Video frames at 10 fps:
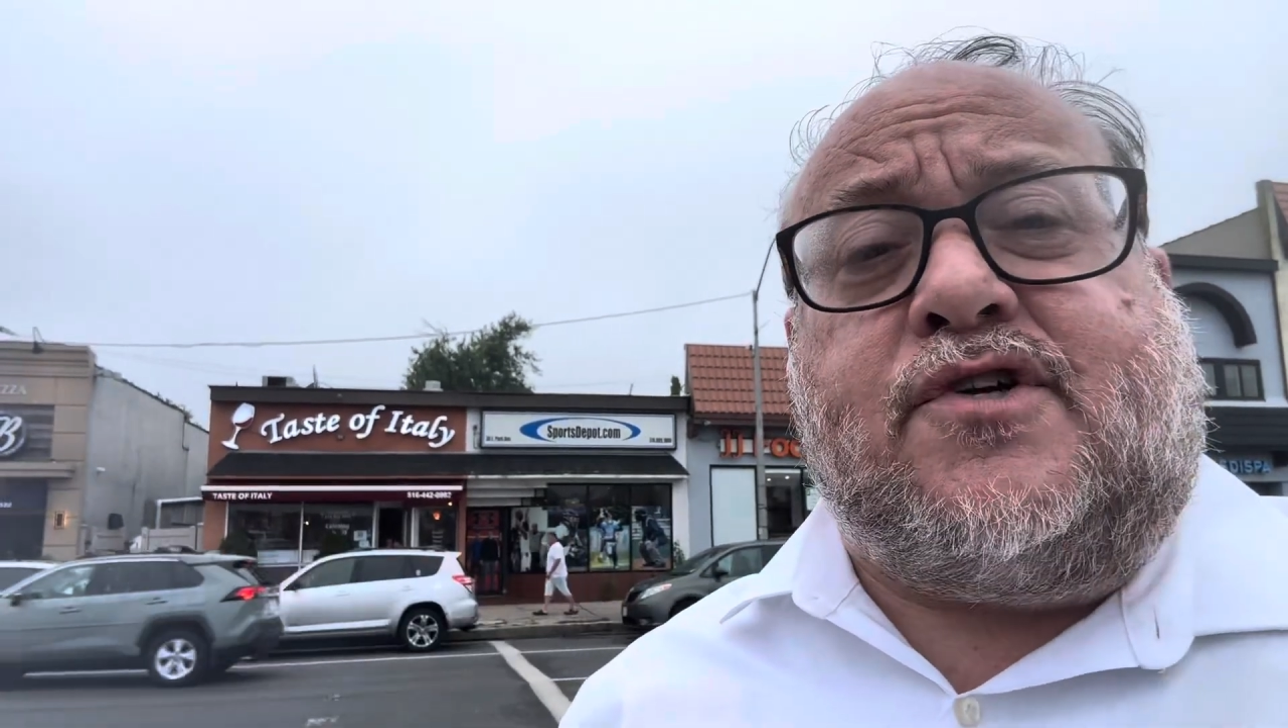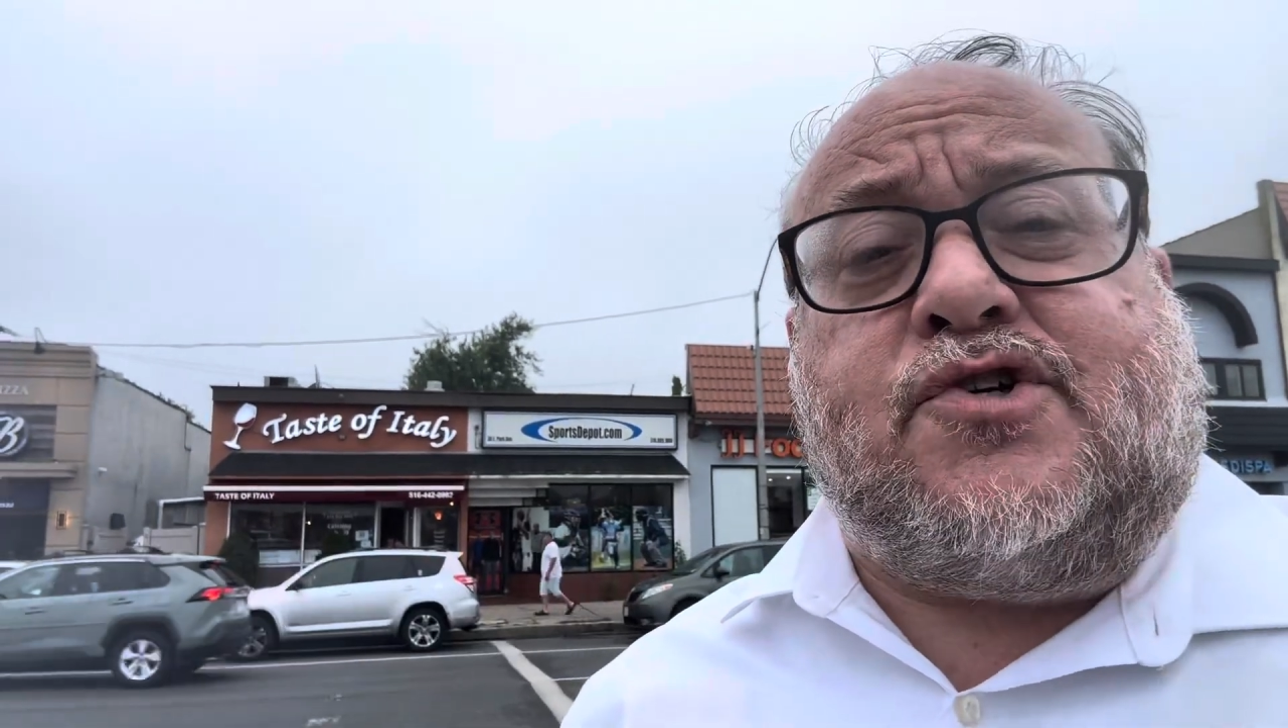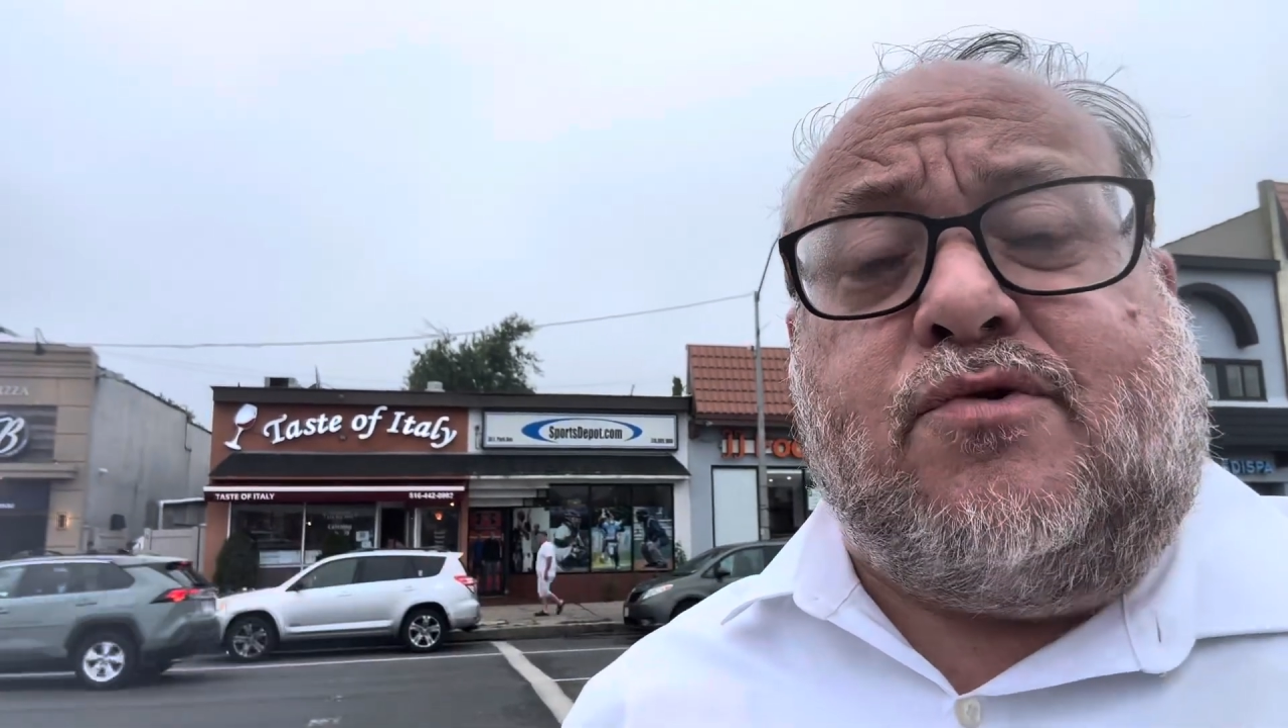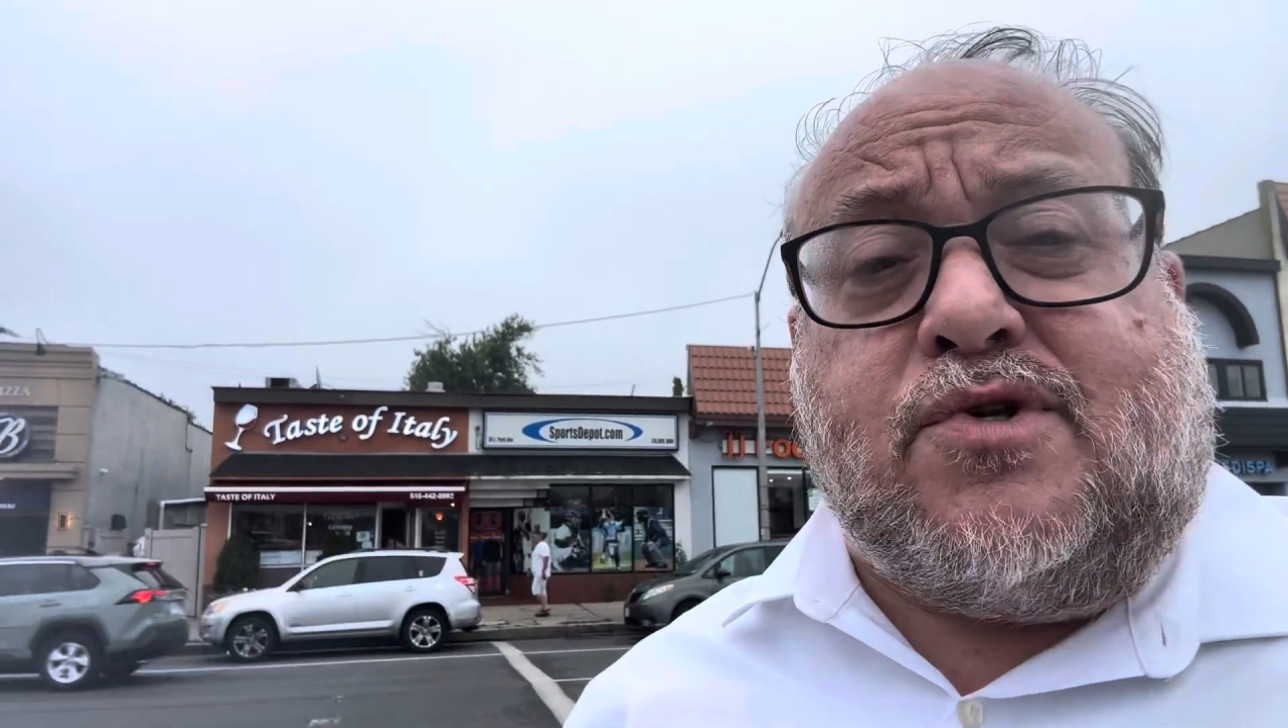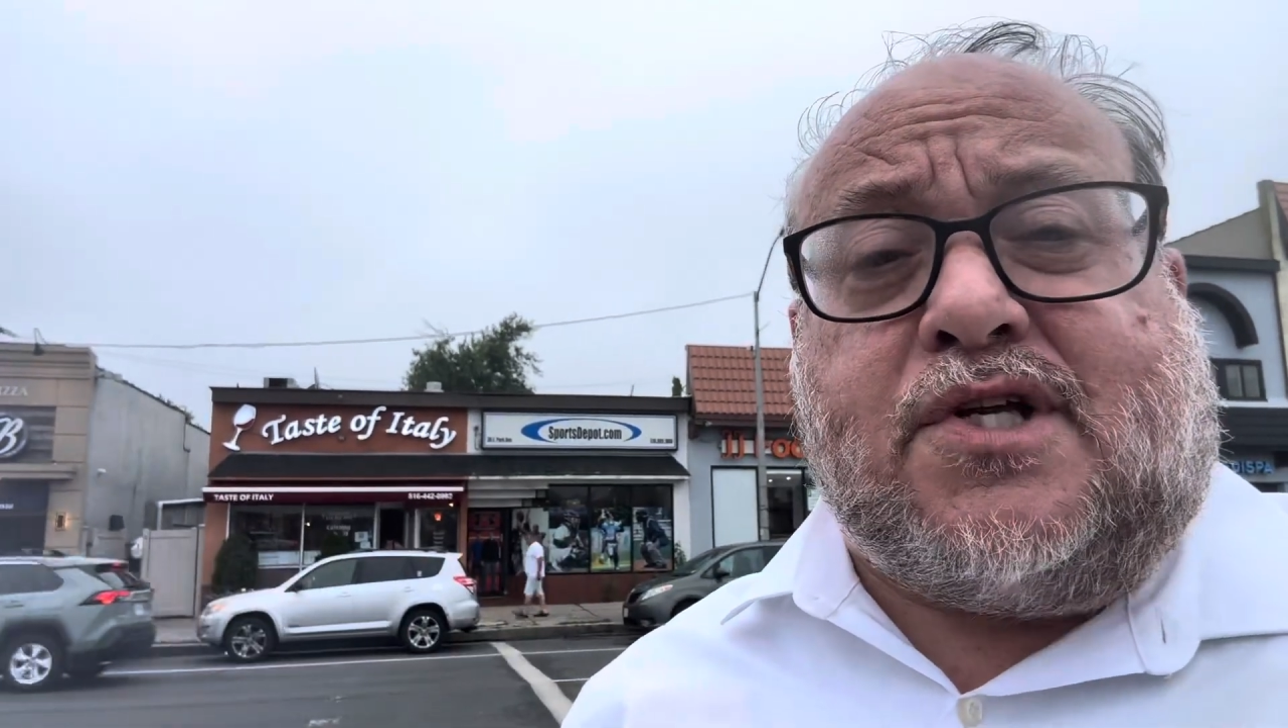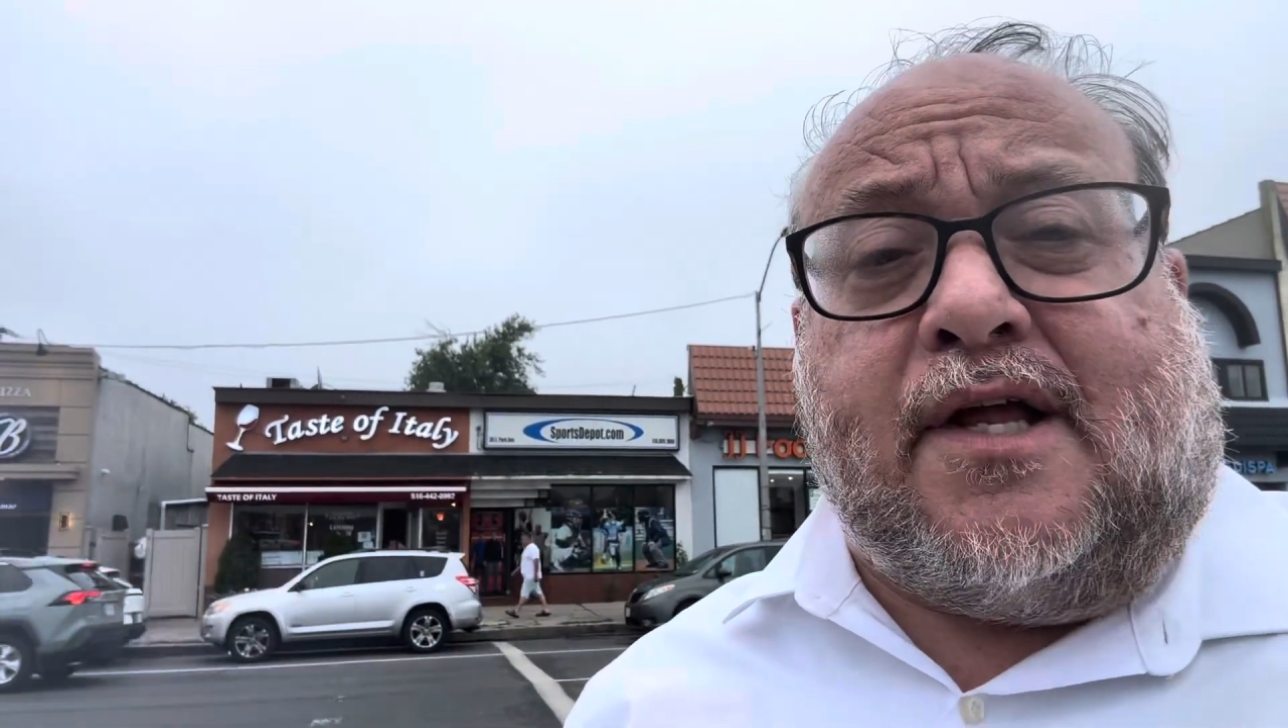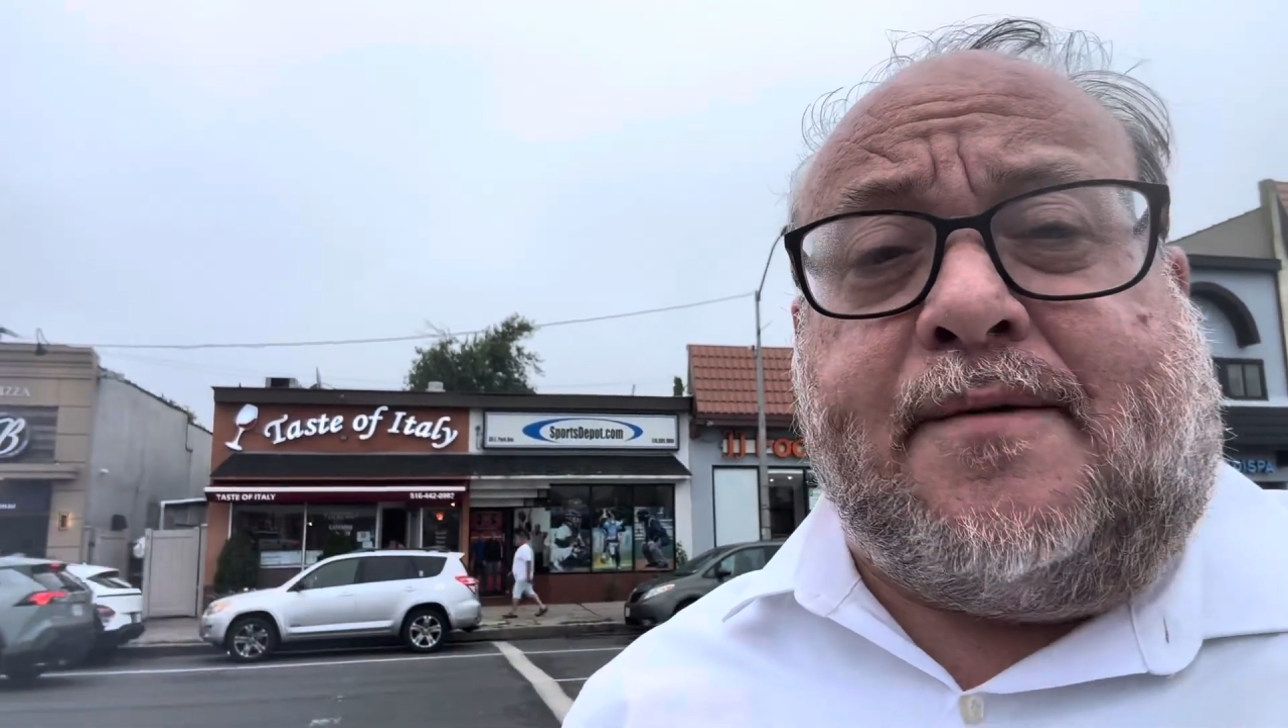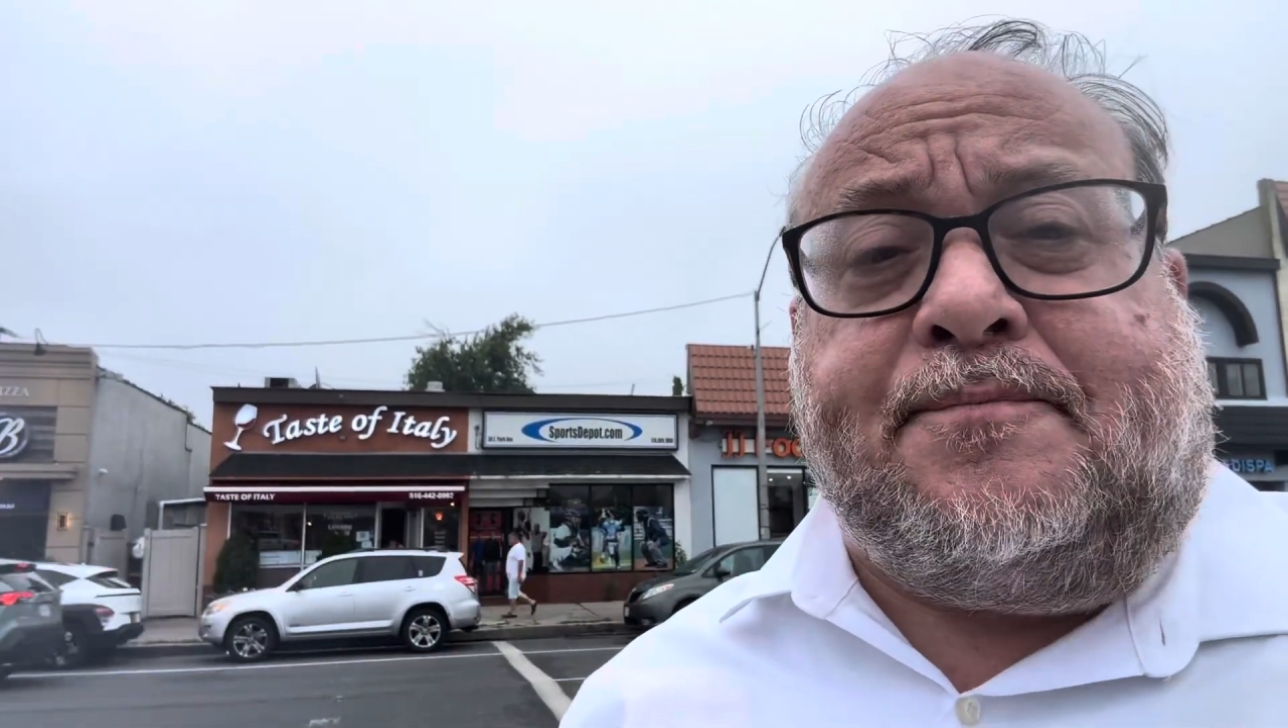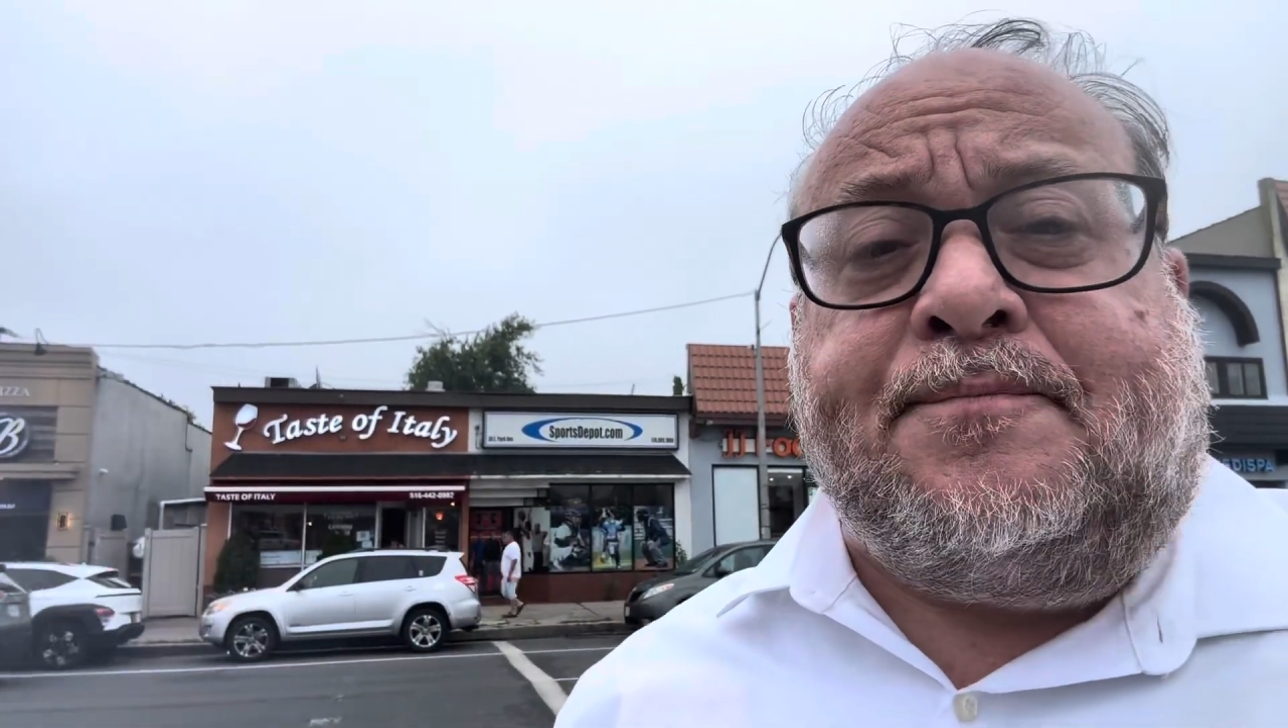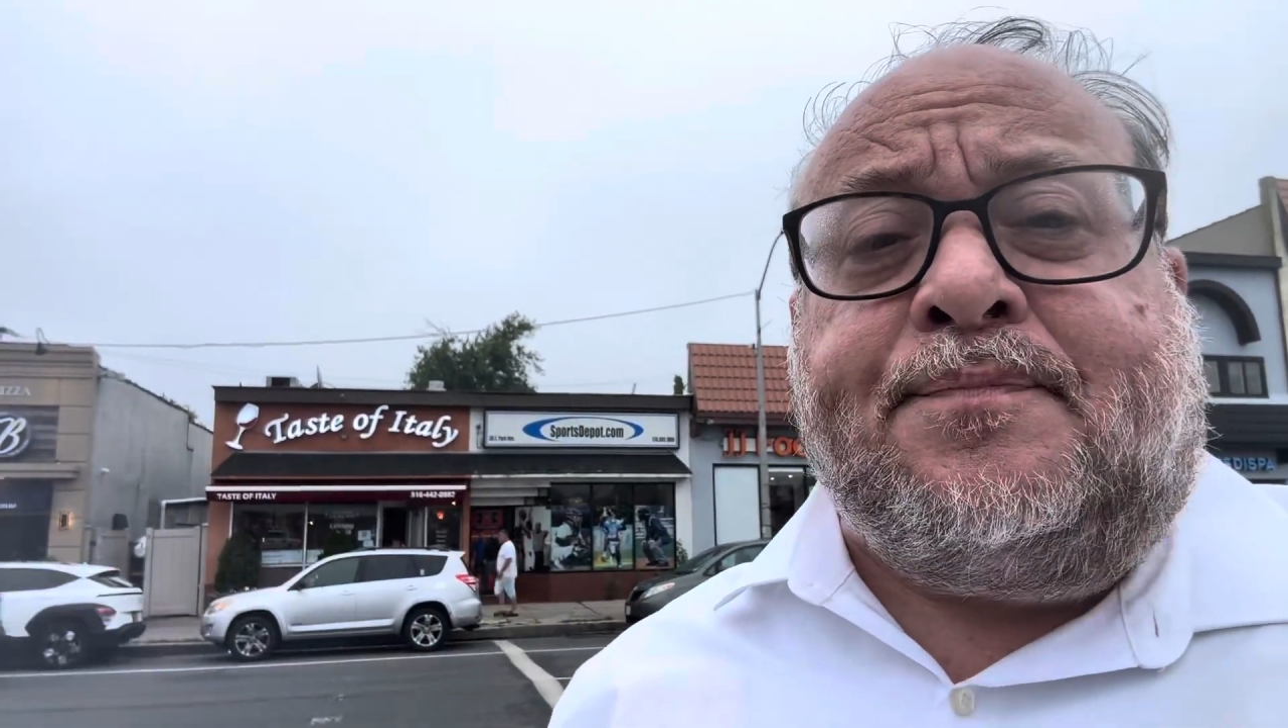Jerusalem.